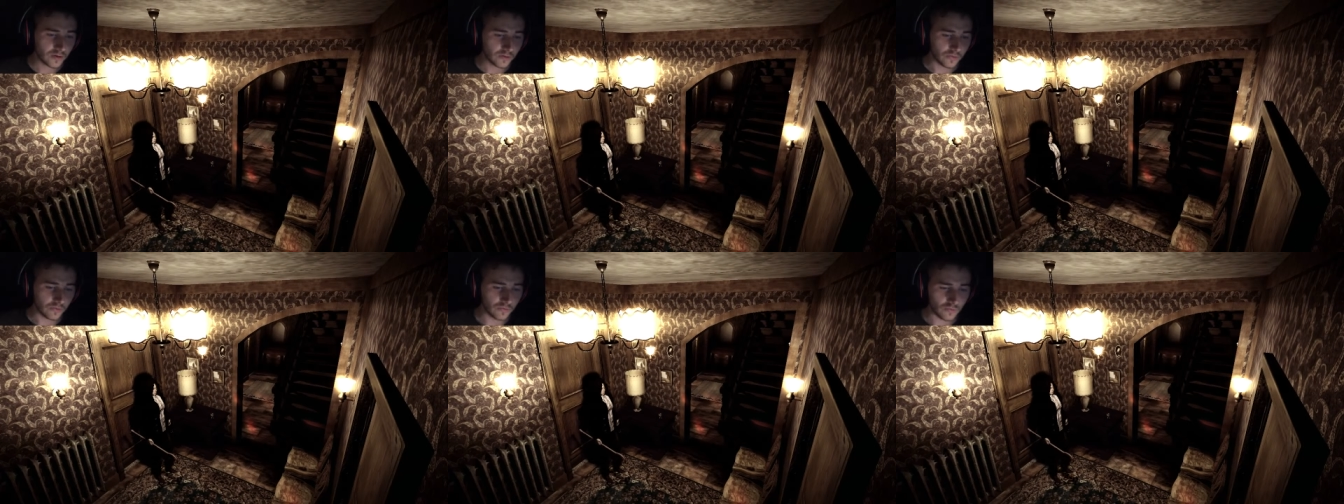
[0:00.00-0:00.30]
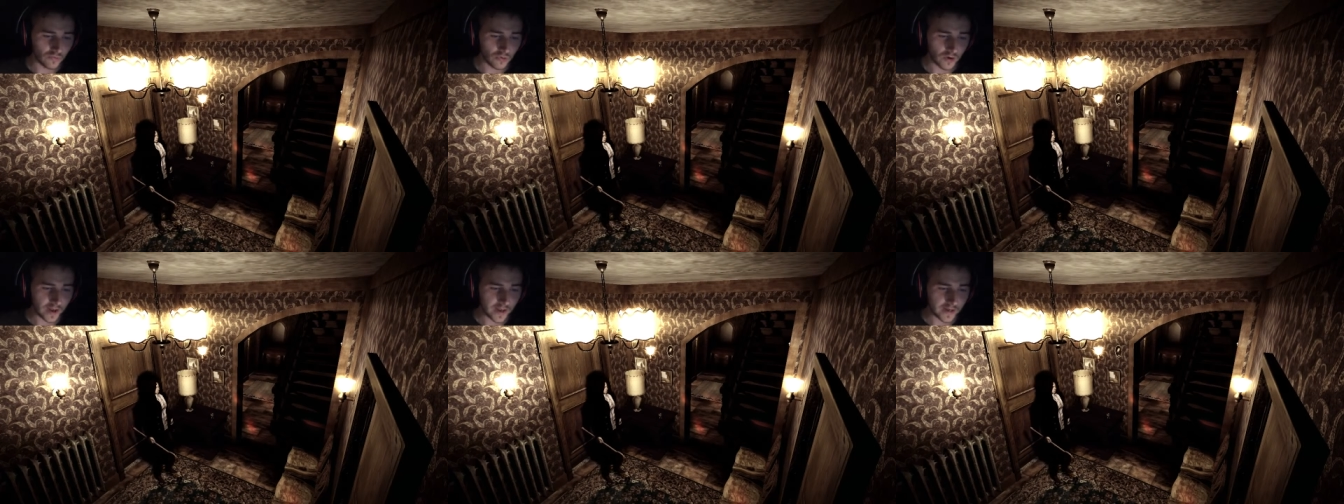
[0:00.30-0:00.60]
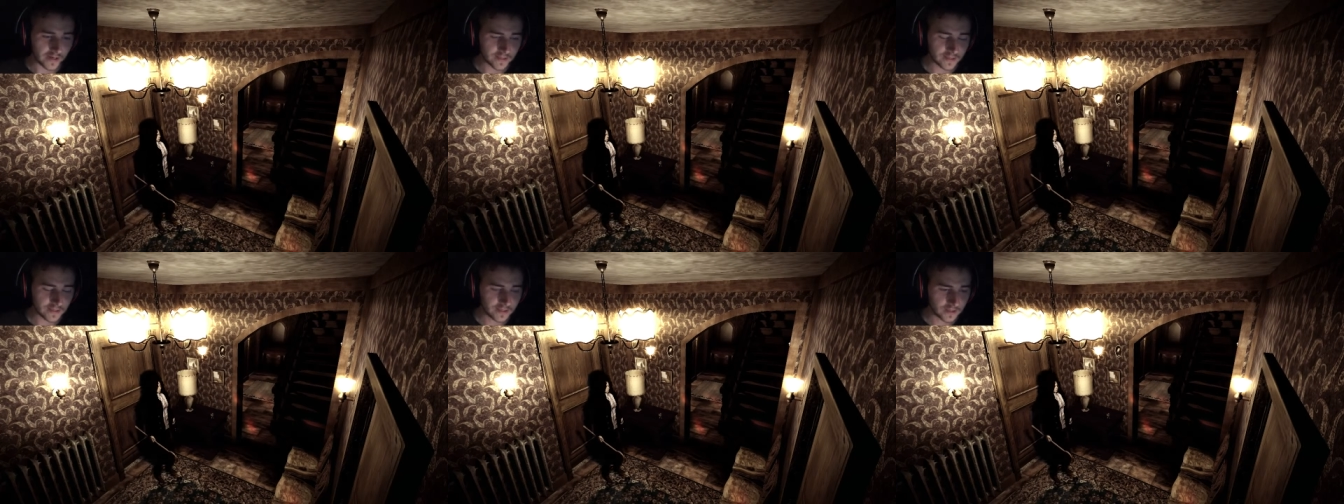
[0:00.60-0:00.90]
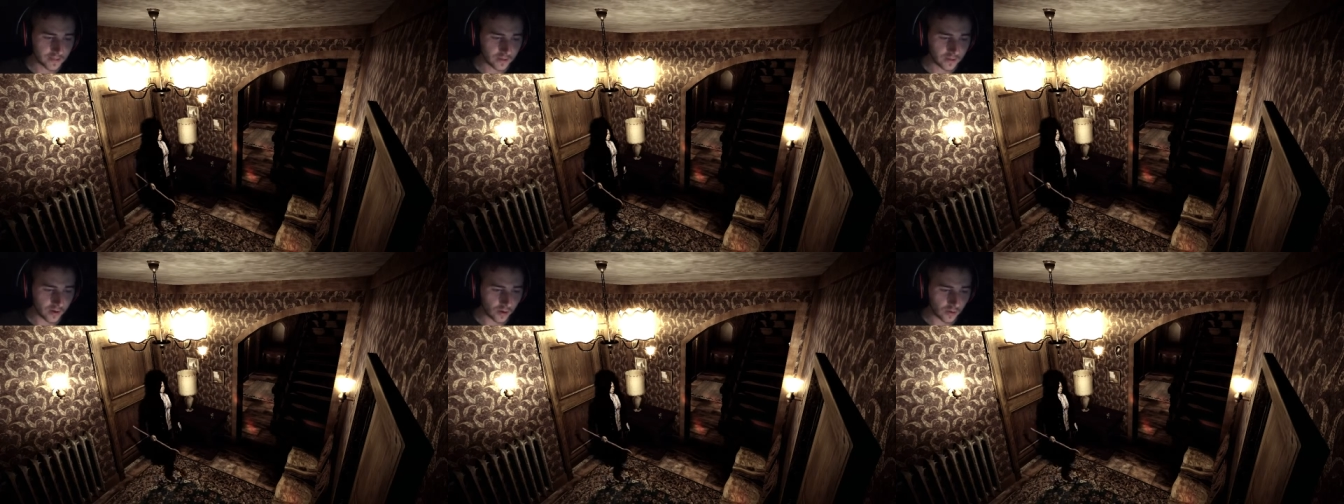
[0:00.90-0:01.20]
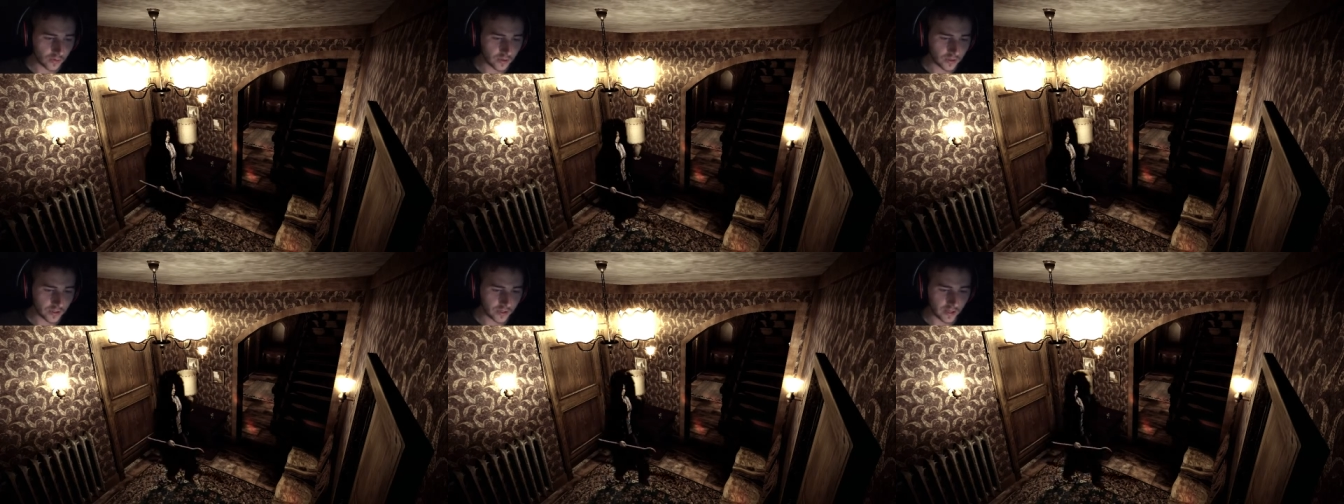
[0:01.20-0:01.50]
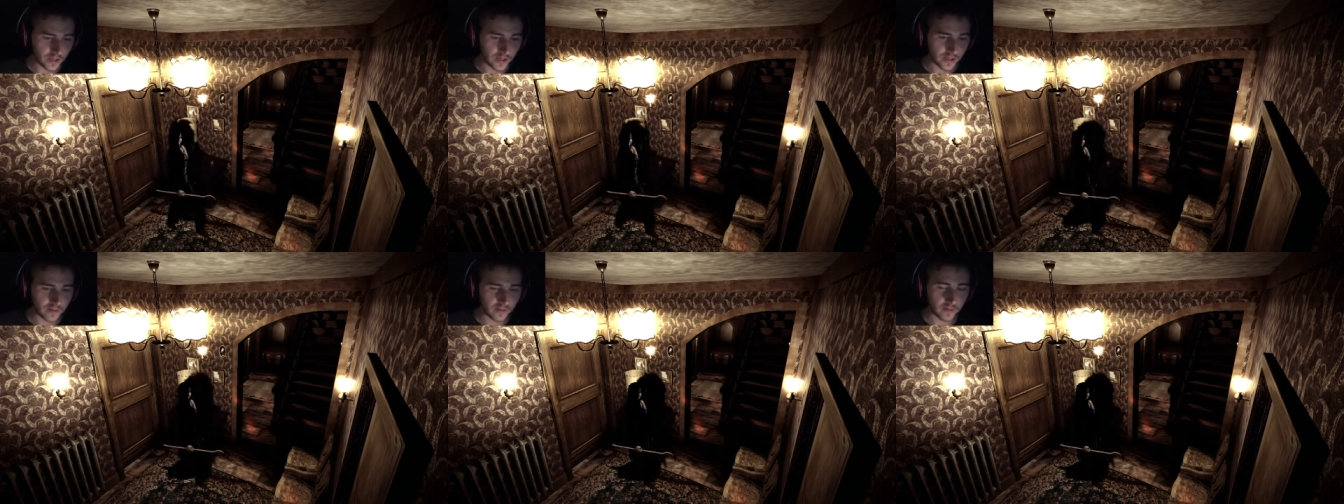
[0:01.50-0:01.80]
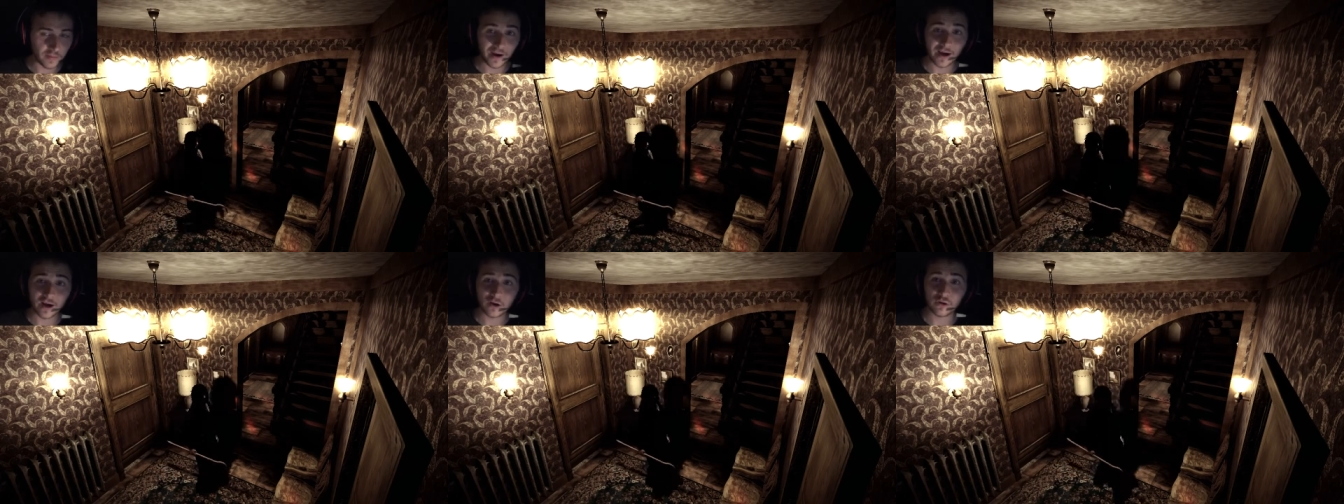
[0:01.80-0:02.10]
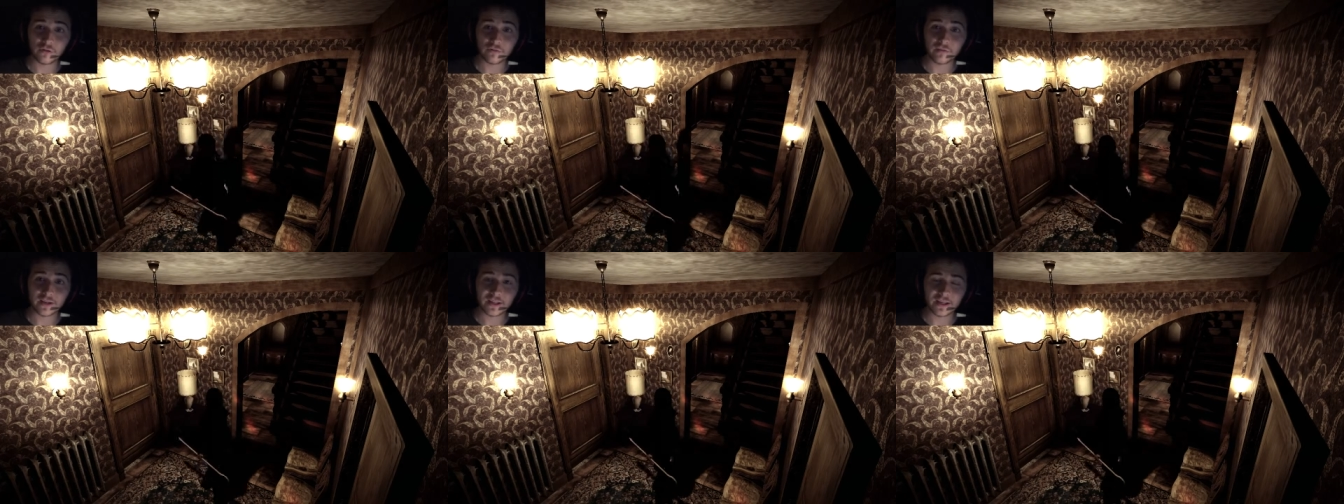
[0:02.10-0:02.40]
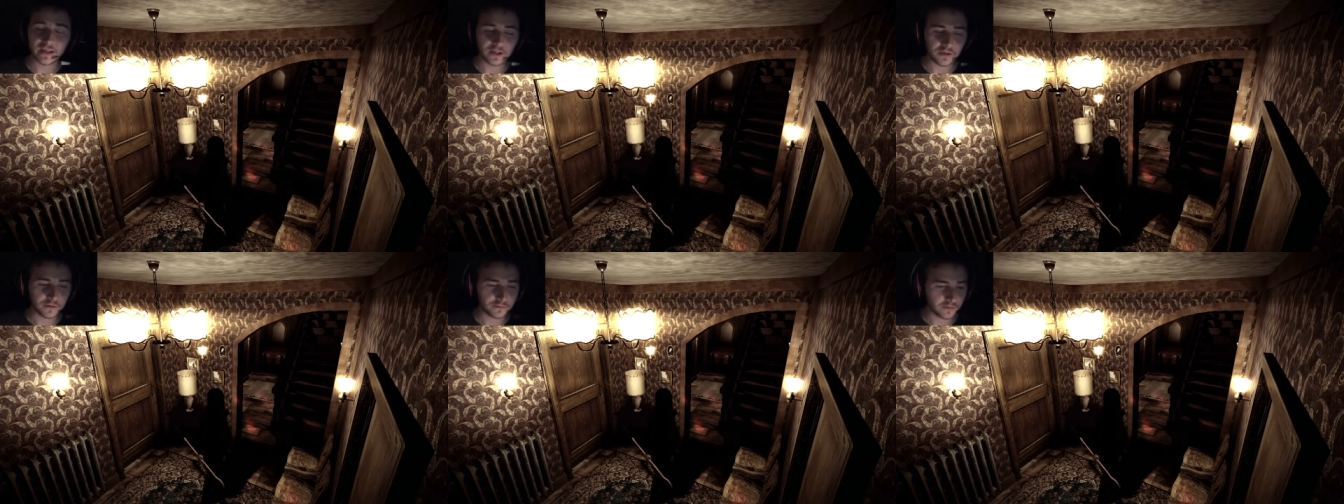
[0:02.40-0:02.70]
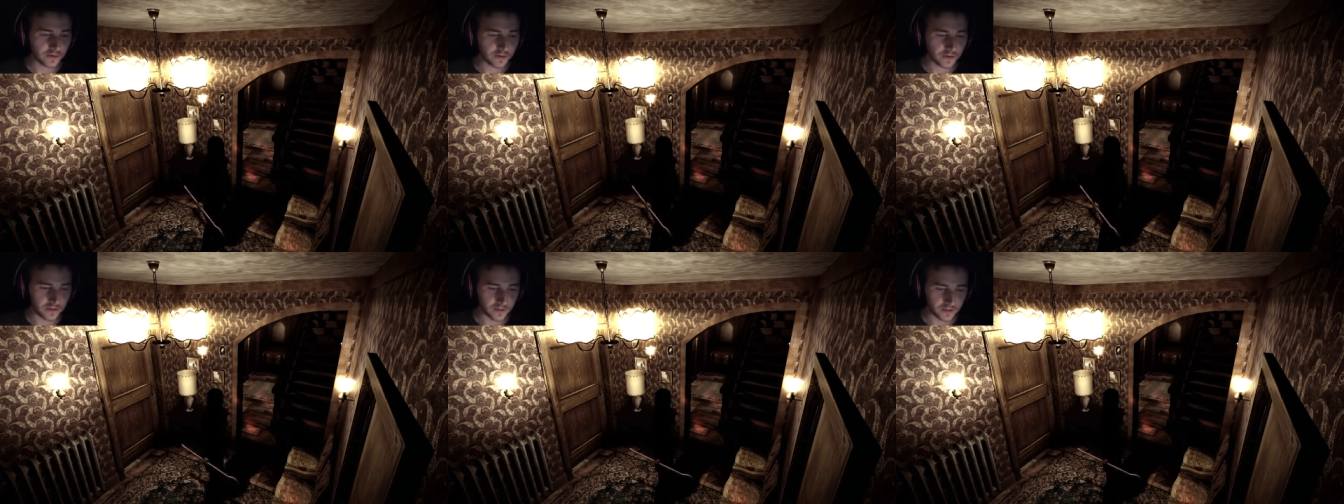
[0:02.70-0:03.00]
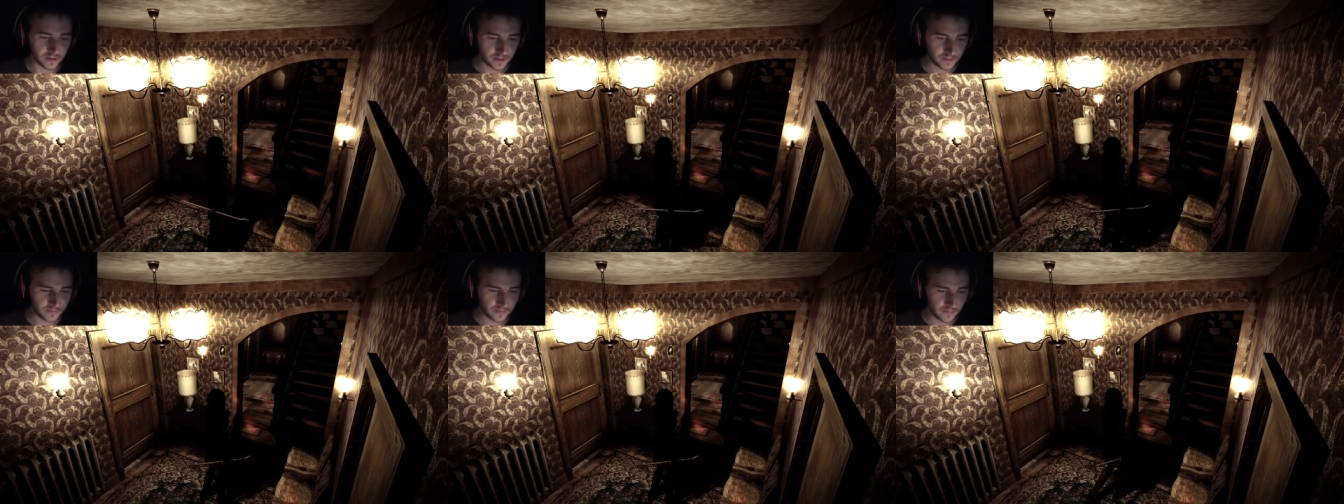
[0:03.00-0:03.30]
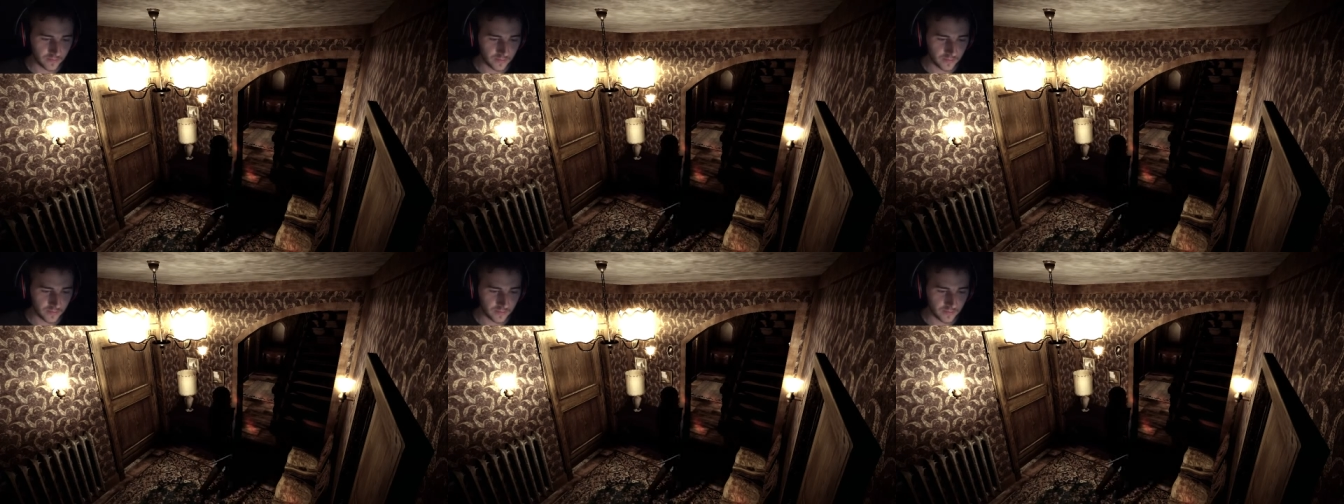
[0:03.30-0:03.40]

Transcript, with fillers: Right, okay, the power of clicking your fingers.